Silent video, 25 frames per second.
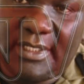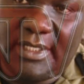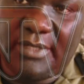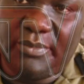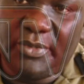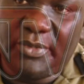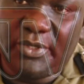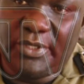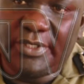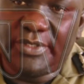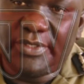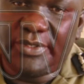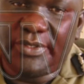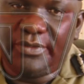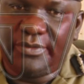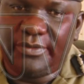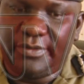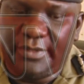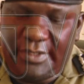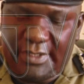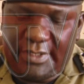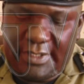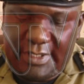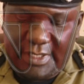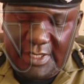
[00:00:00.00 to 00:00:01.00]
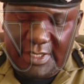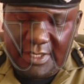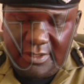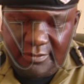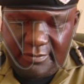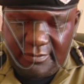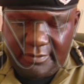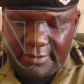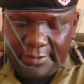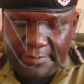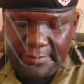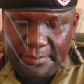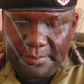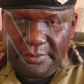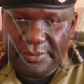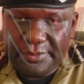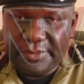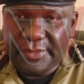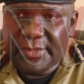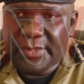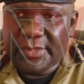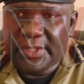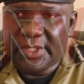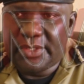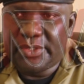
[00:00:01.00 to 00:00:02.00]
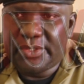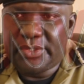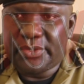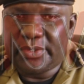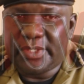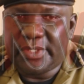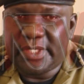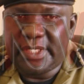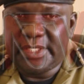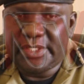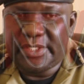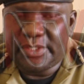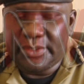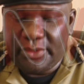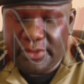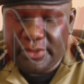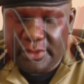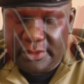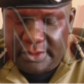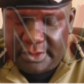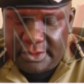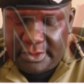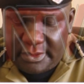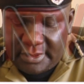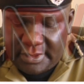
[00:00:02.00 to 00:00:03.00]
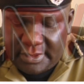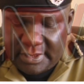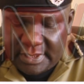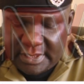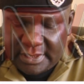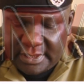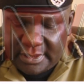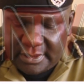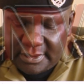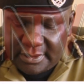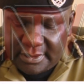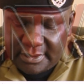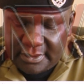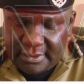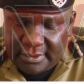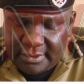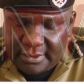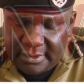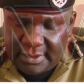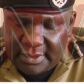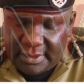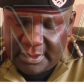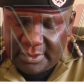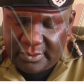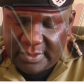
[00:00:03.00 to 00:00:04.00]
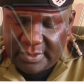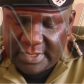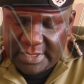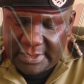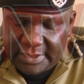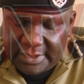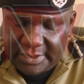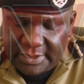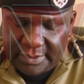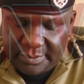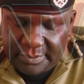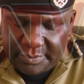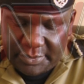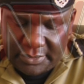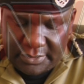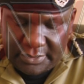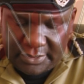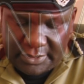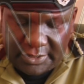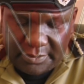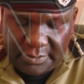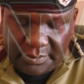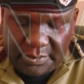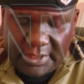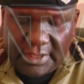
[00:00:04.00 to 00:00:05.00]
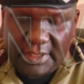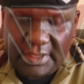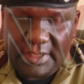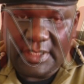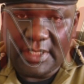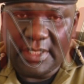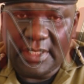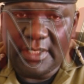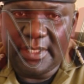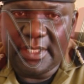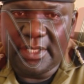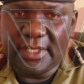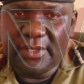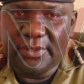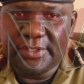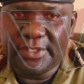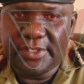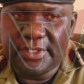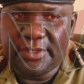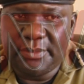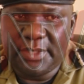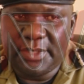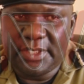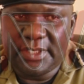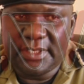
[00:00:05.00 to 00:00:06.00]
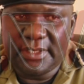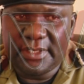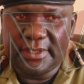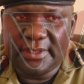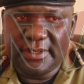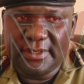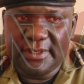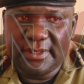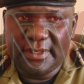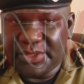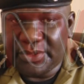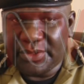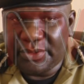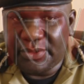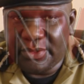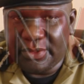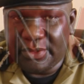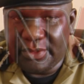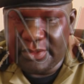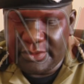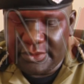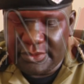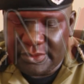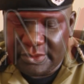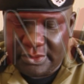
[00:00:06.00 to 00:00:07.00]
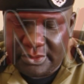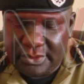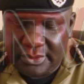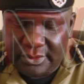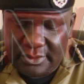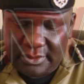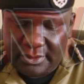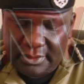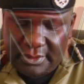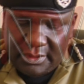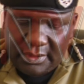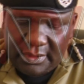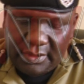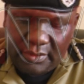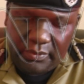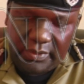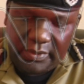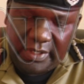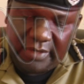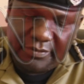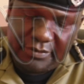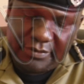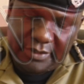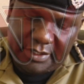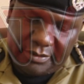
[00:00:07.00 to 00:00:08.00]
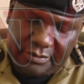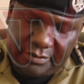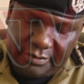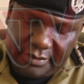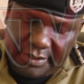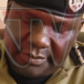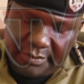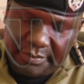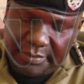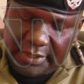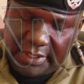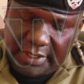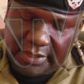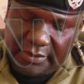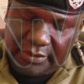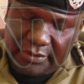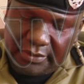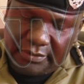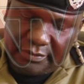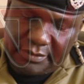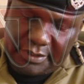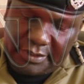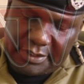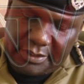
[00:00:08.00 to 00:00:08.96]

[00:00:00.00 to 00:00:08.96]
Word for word: and police officer ever to clinch gold at uh, the World Championship in 10,000 meters to gold. So we are very, very proud of